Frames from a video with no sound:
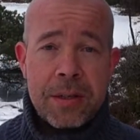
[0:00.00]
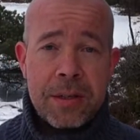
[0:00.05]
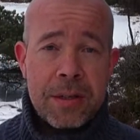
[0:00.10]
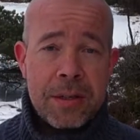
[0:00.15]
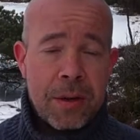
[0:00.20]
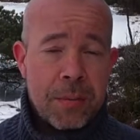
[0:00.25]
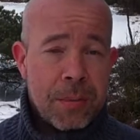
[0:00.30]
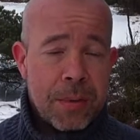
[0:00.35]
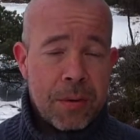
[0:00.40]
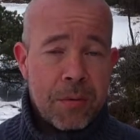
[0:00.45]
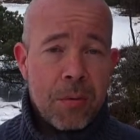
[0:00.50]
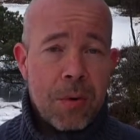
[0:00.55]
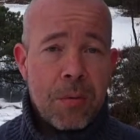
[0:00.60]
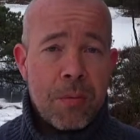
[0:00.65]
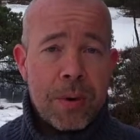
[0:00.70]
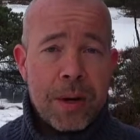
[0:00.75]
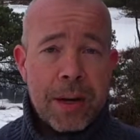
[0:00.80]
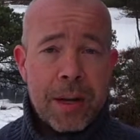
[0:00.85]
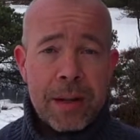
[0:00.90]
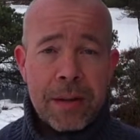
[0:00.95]
something wrong
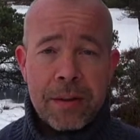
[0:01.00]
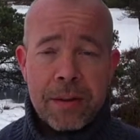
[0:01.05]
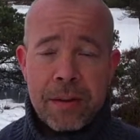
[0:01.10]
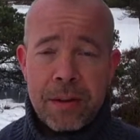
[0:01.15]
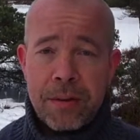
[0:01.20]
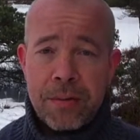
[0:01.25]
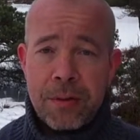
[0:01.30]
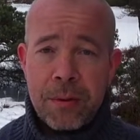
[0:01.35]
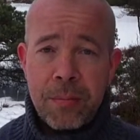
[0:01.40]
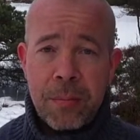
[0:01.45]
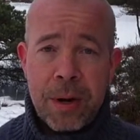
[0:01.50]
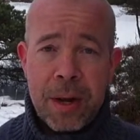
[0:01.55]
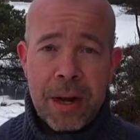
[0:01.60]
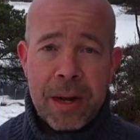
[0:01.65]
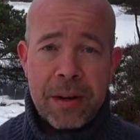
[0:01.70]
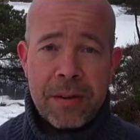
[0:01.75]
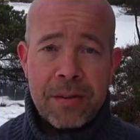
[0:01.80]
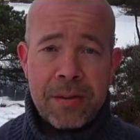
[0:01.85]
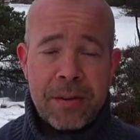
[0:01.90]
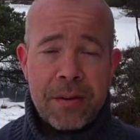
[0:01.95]
with it, if the
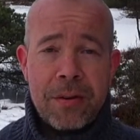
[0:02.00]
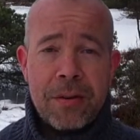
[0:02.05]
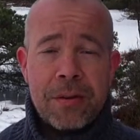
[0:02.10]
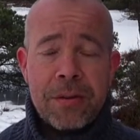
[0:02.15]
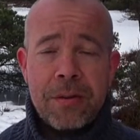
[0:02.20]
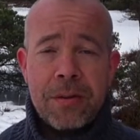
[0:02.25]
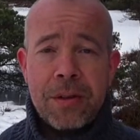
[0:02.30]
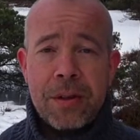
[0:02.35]
blades are not